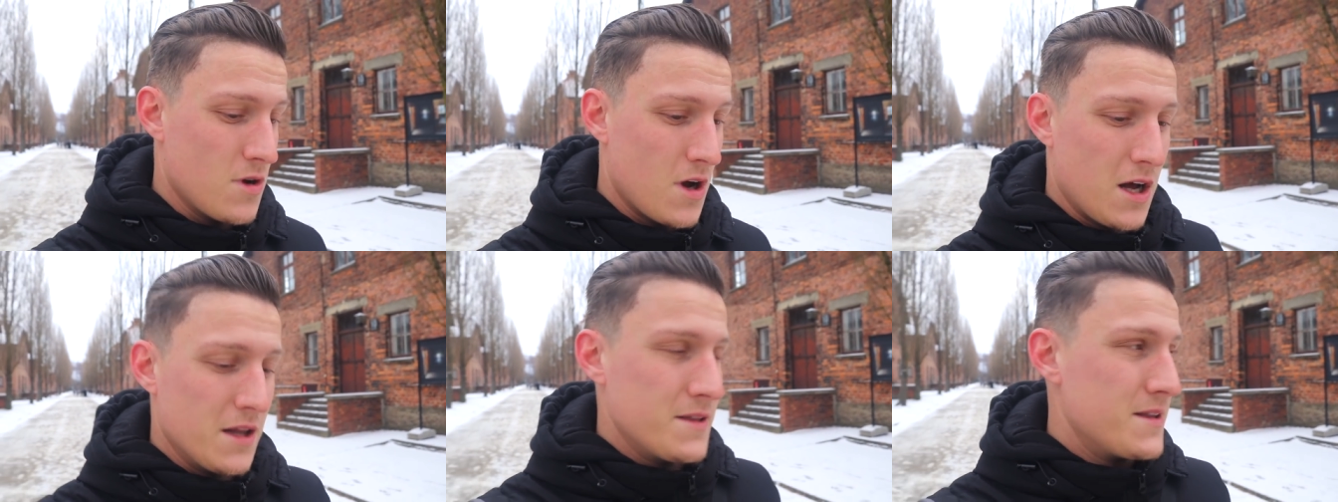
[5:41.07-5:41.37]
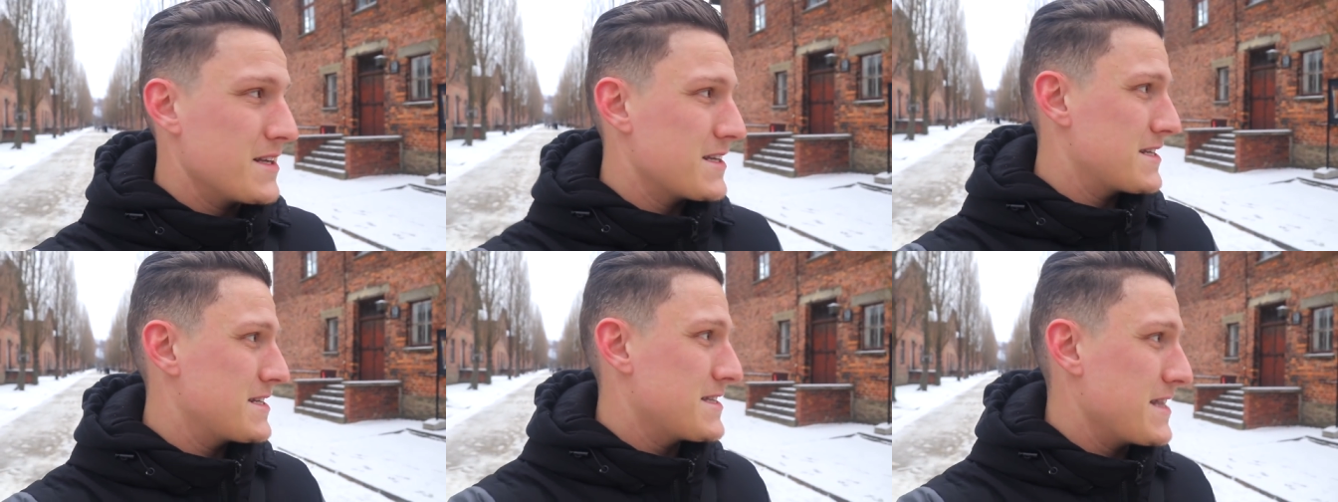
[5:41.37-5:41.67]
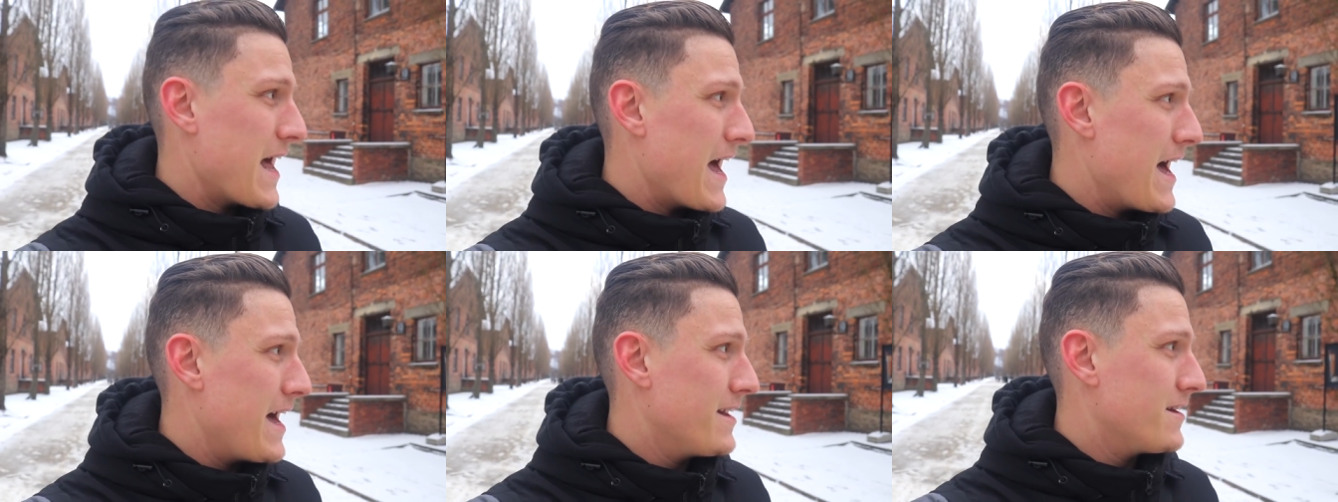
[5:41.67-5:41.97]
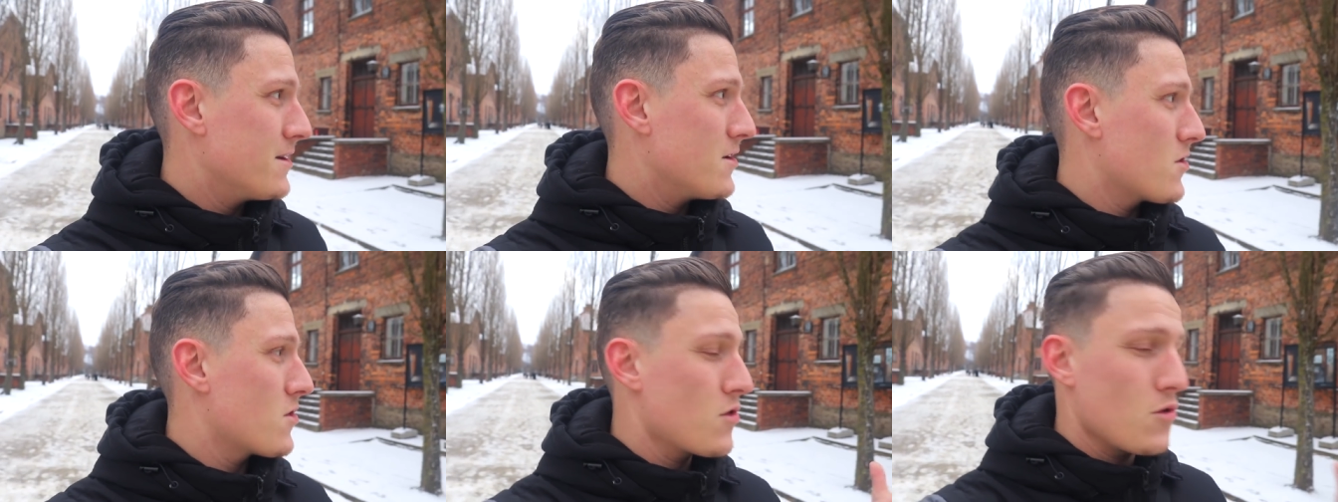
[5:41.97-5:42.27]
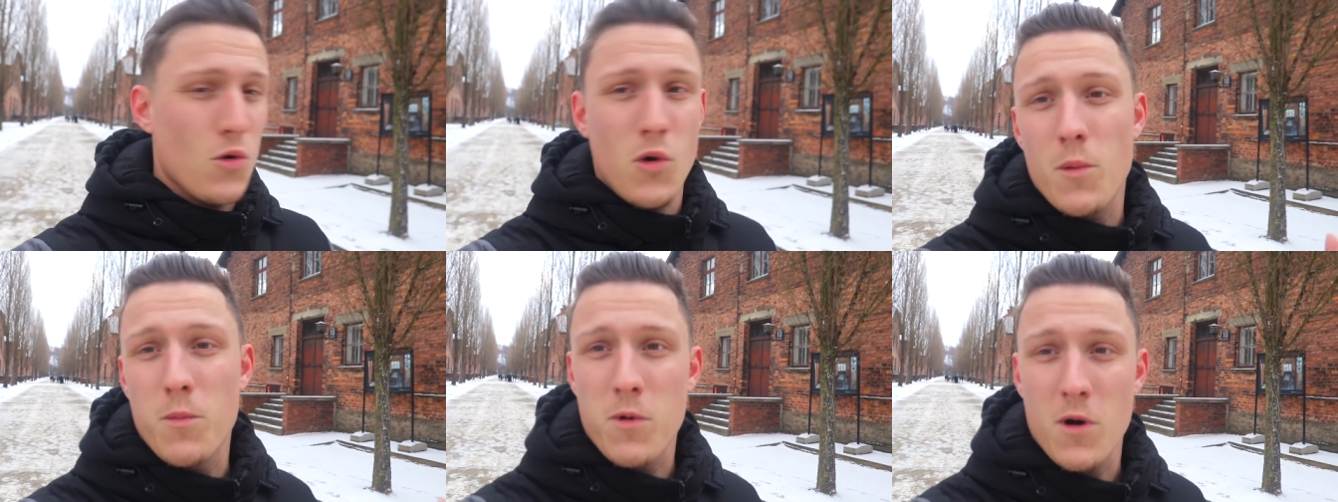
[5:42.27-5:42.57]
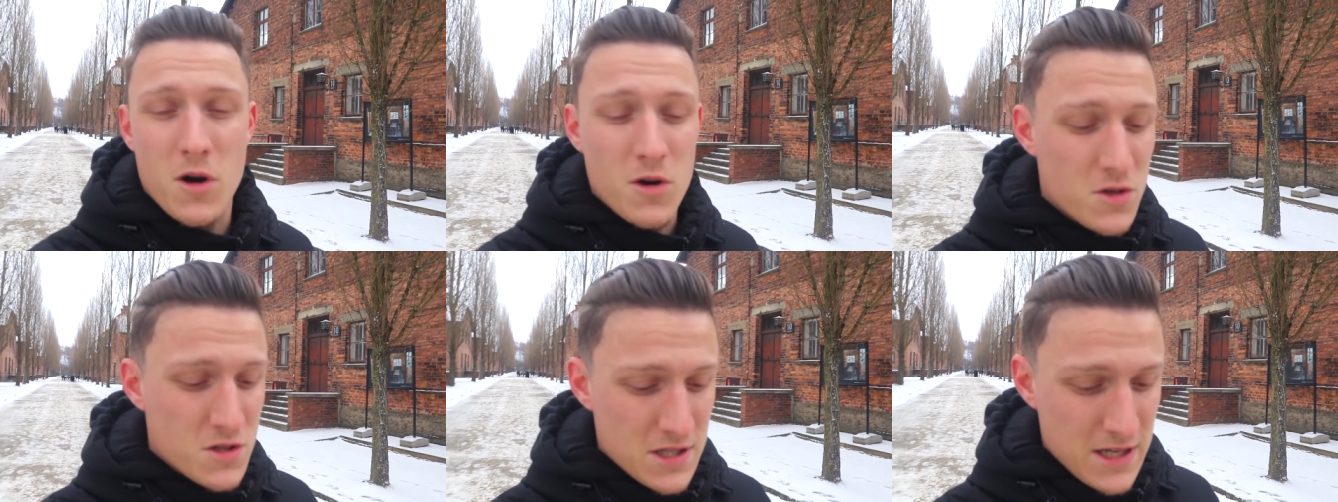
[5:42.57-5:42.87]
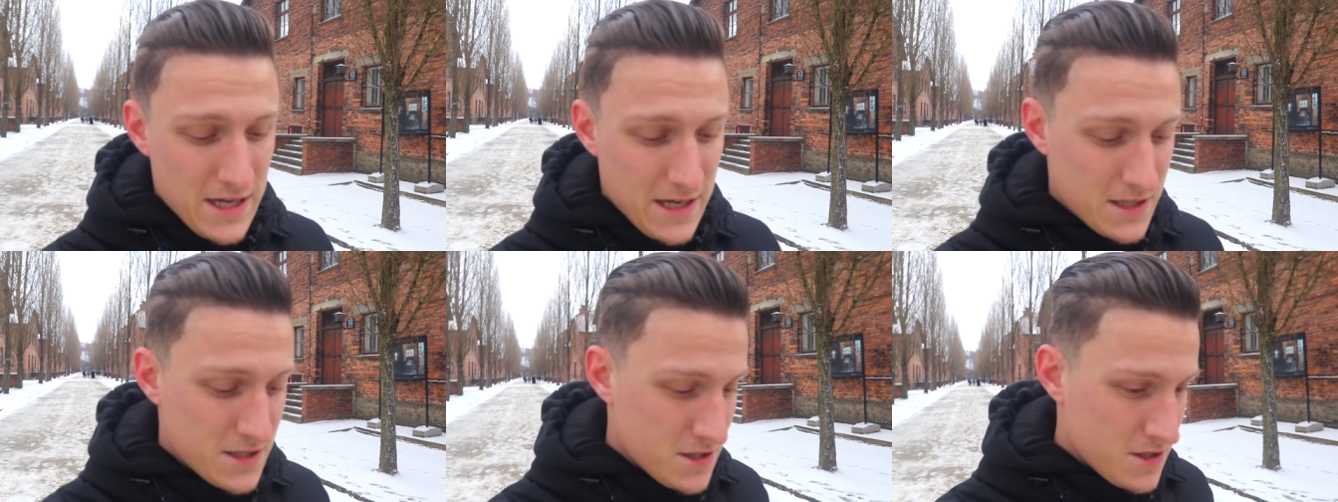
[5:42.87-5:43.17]
understand the thought
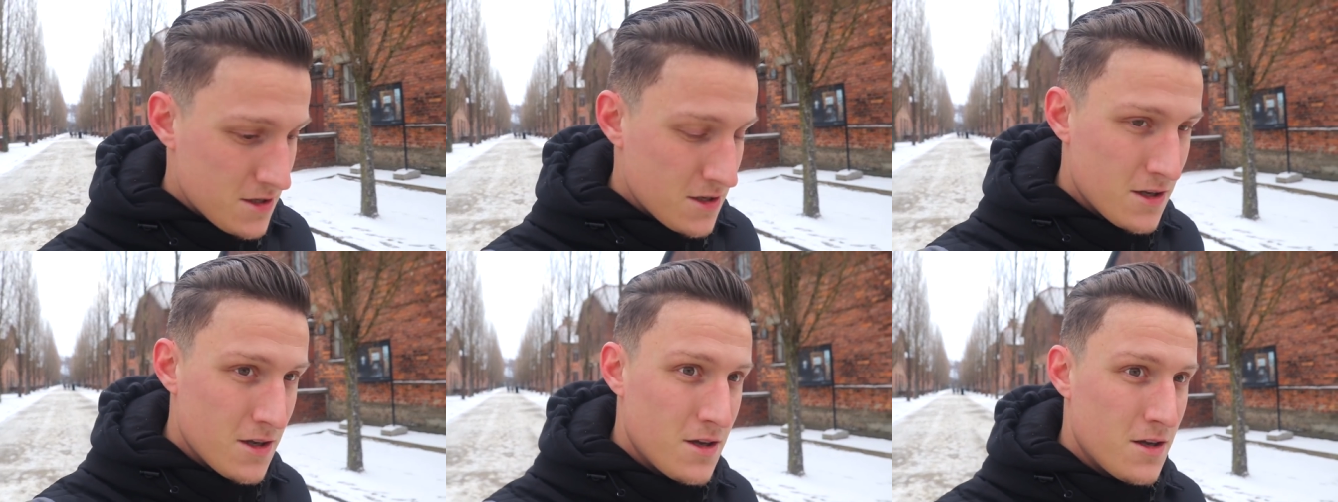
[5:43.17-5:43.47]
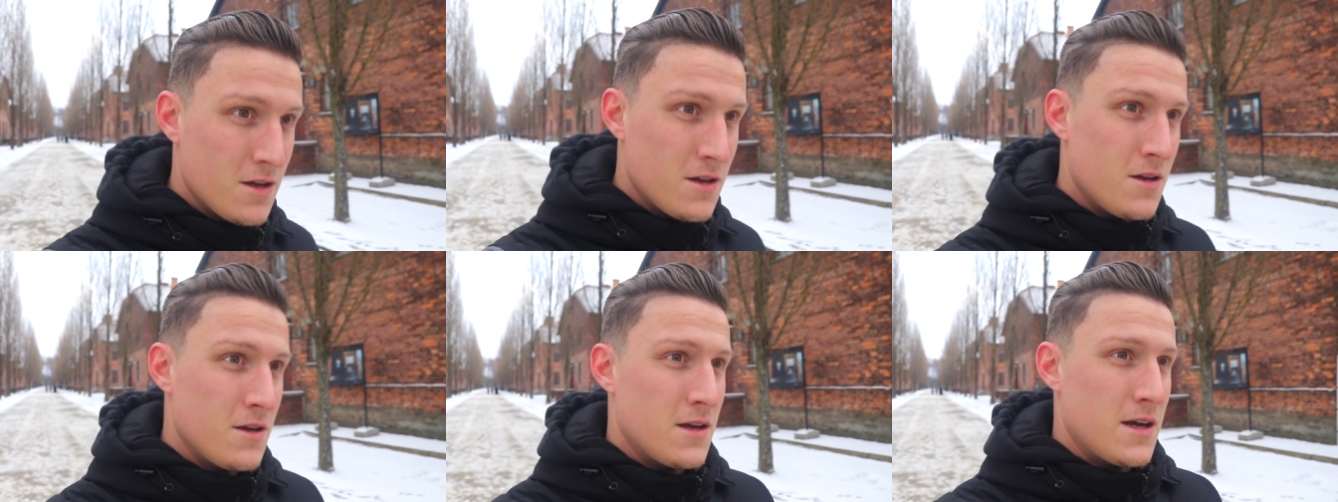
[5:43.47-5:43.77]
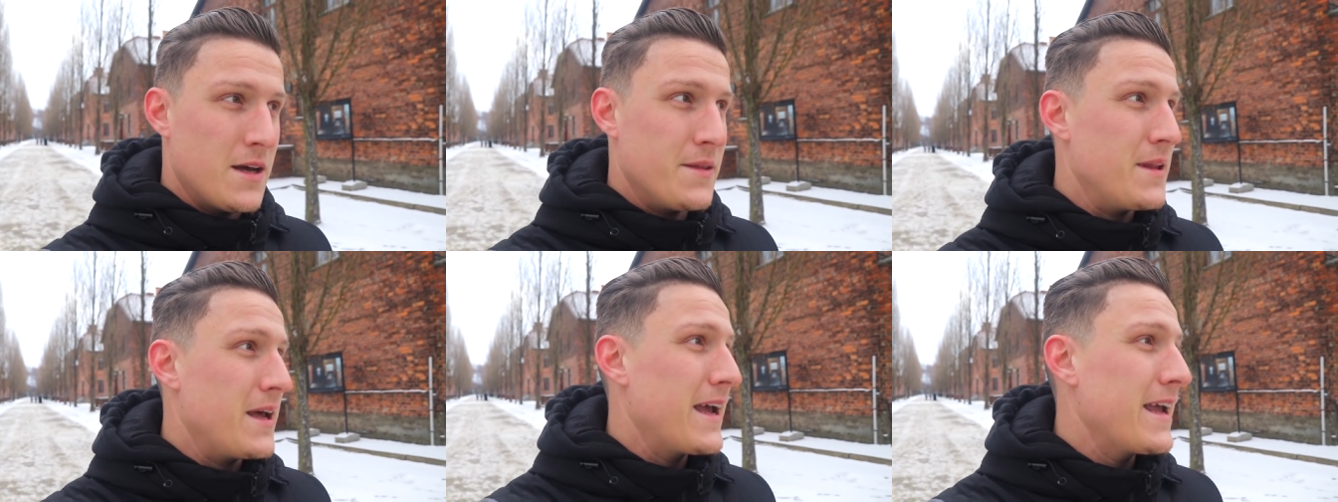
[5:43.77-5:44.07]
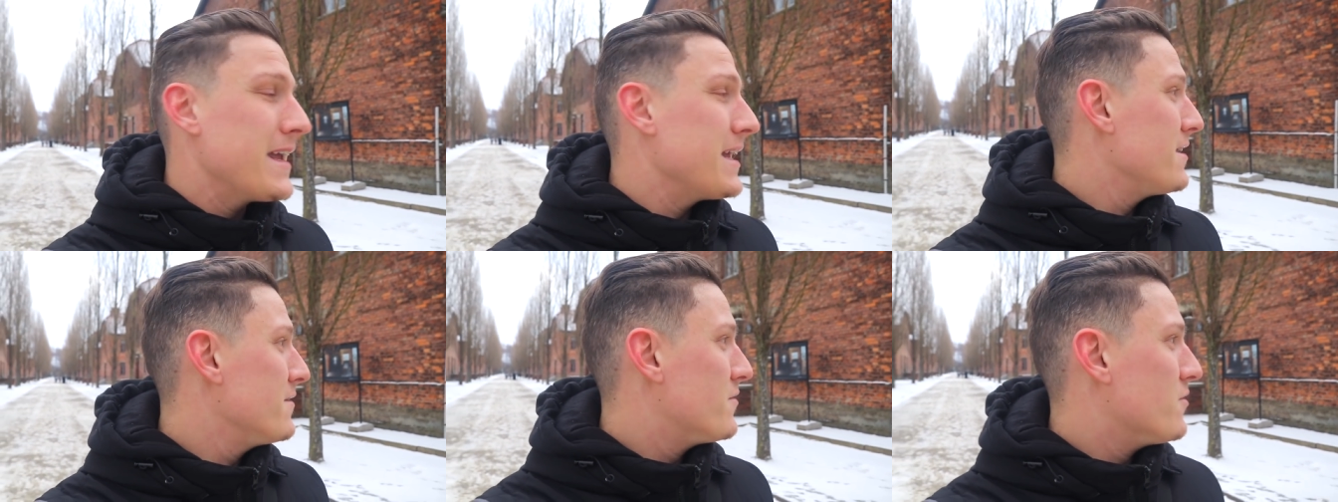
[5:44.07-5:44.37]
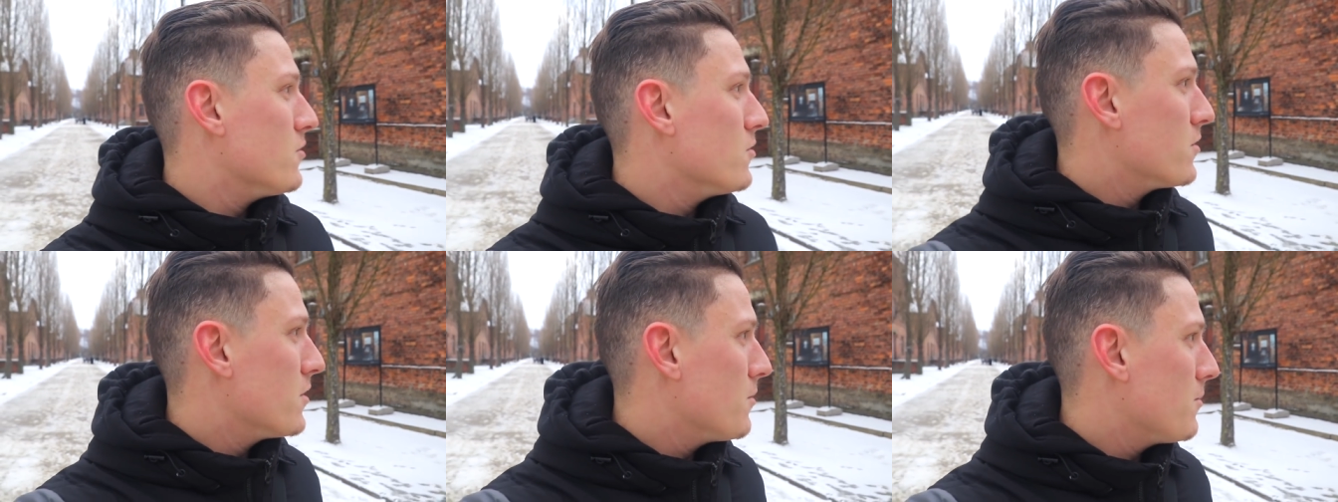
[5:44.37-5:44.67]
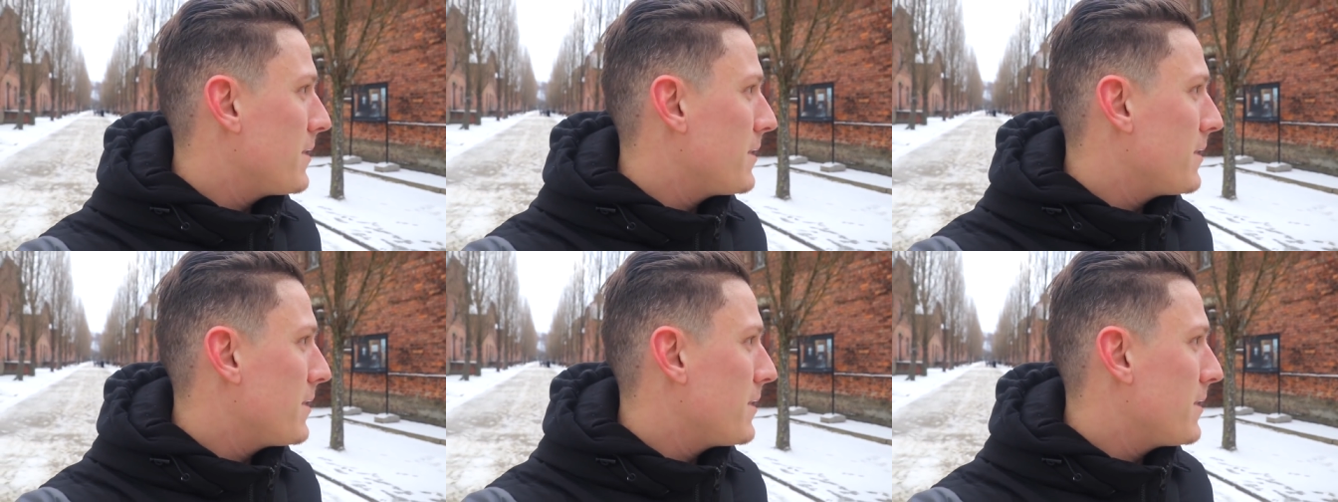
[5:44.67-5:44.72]
process and the evil that